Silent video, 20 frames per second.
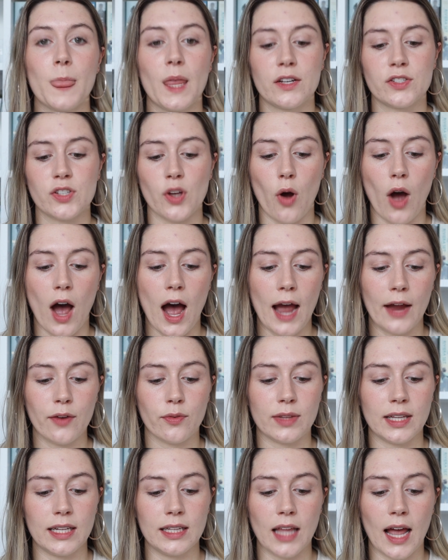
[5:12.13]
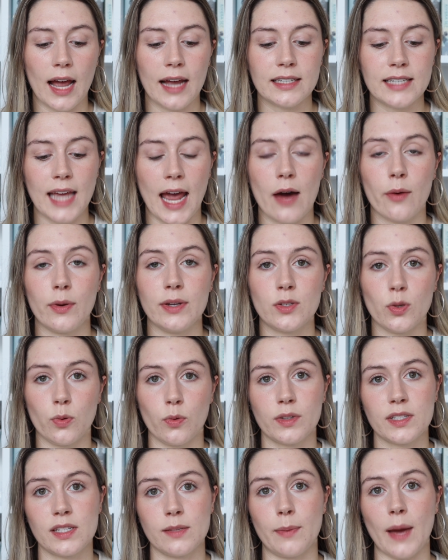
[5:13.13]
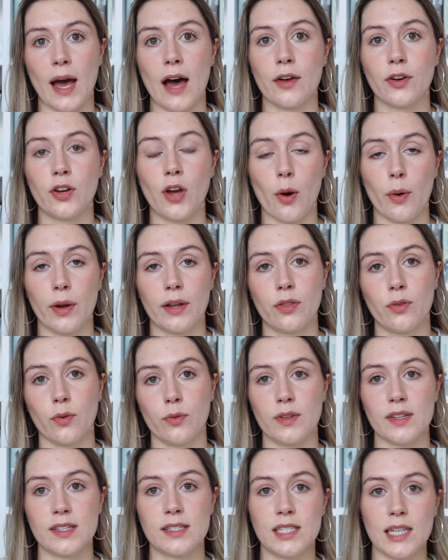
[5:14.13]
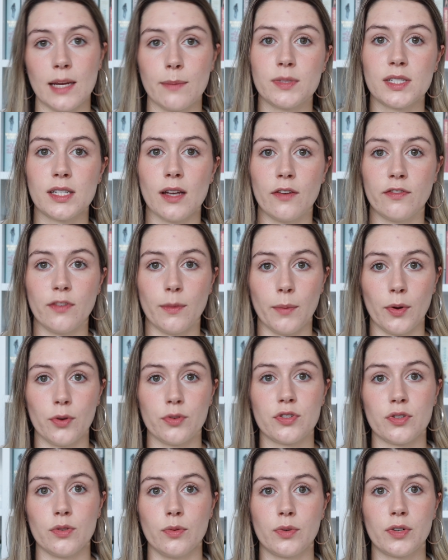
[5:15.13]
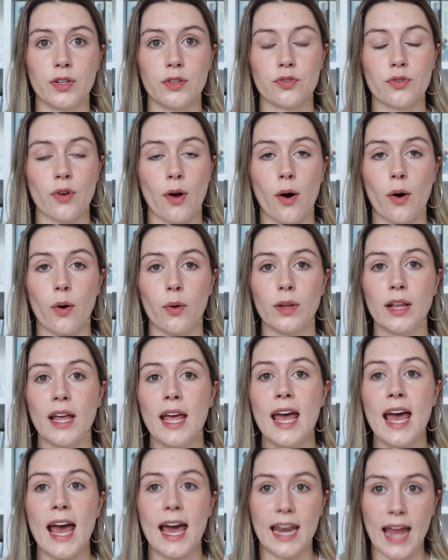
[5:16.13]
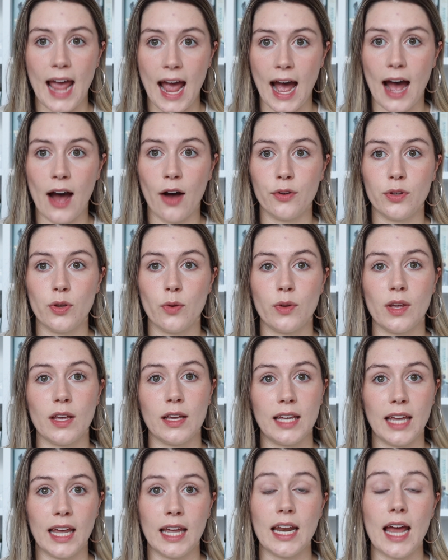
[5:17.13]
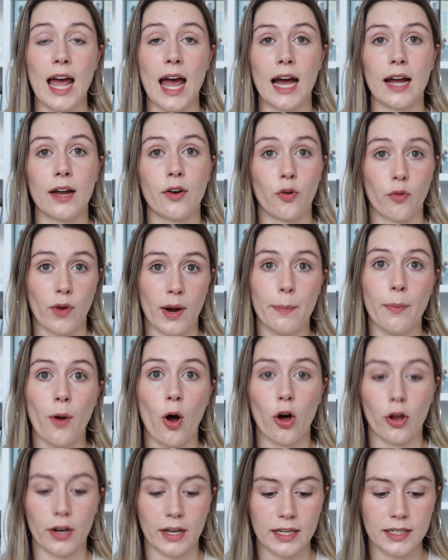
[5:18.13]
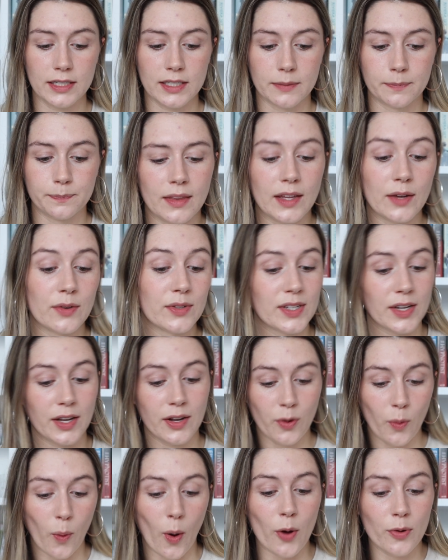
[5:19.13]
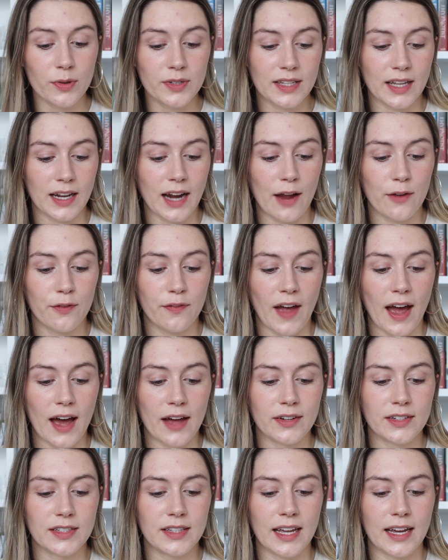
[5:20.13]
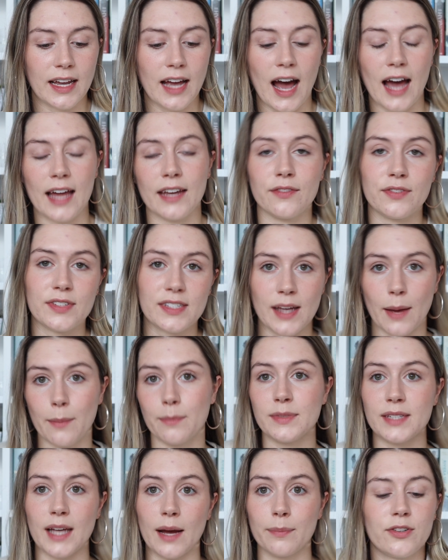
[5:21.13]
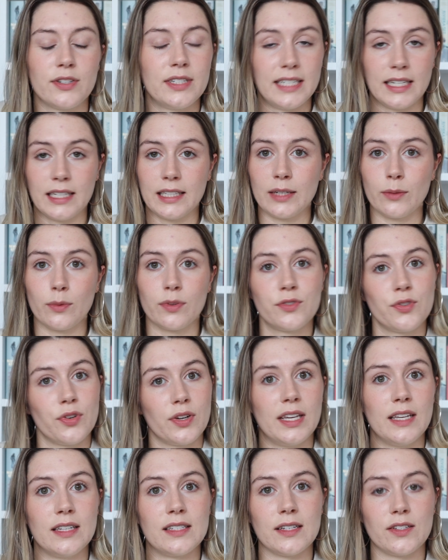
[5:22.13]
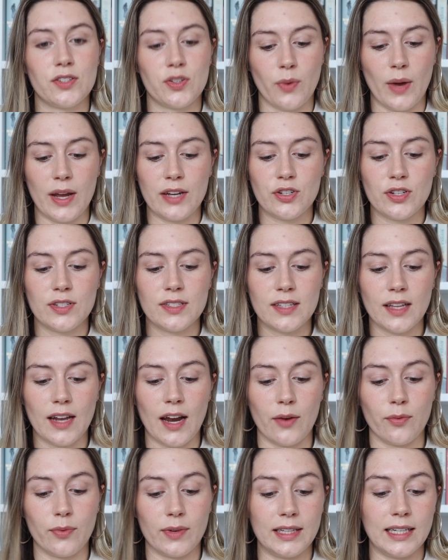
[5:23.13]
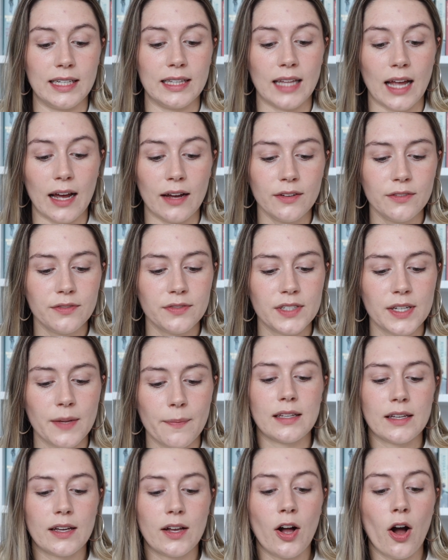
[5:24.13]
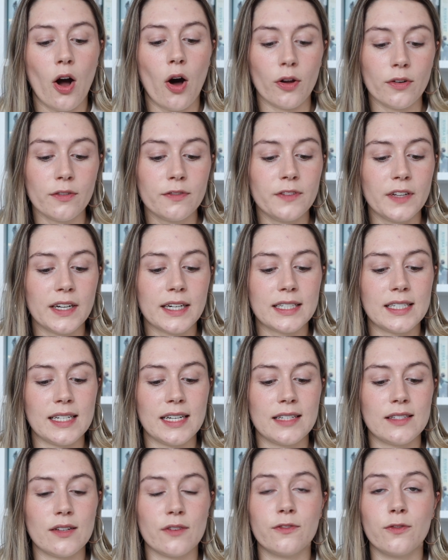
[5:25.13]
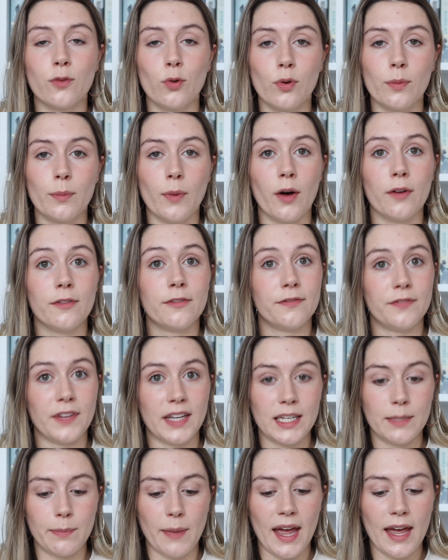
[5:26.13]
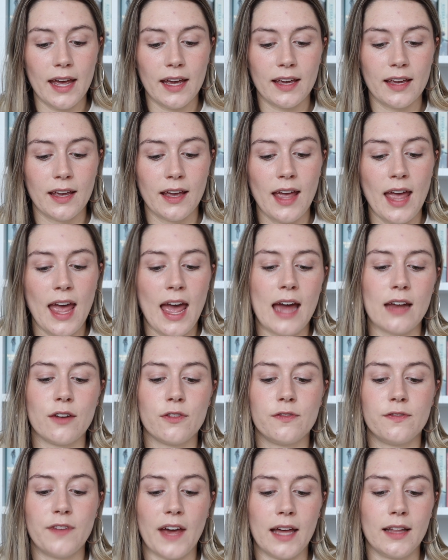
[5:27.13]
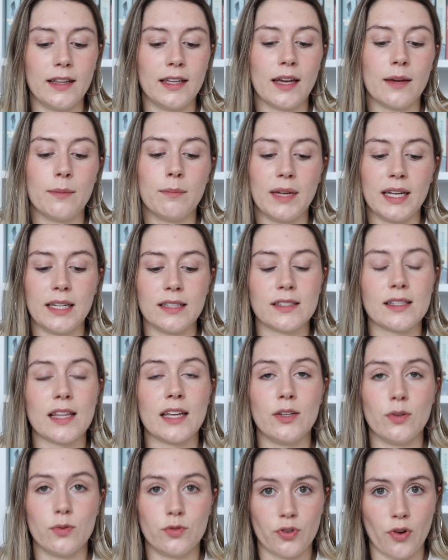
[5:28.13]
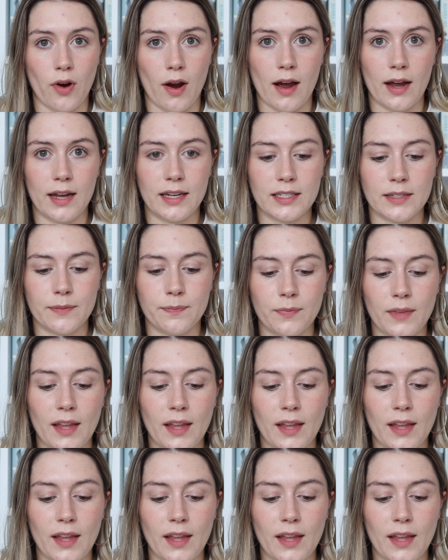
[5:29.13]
So I really liked how he talks about going through the steps of emotional control and how you can get a grip on it. There was a quote that I found that kind of sums up dealing with tricky situations that I really loved. Conflict is a form of feedback, and failure means that you tried.